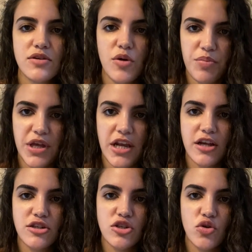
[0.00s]

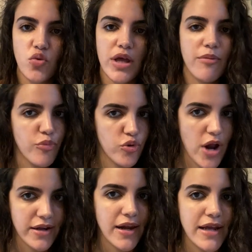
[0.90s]
competing to
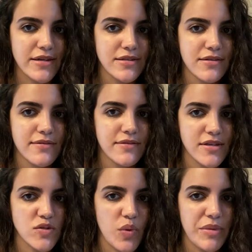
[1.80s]
impregnate
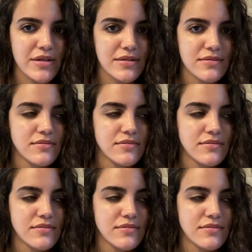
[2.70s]
this woman.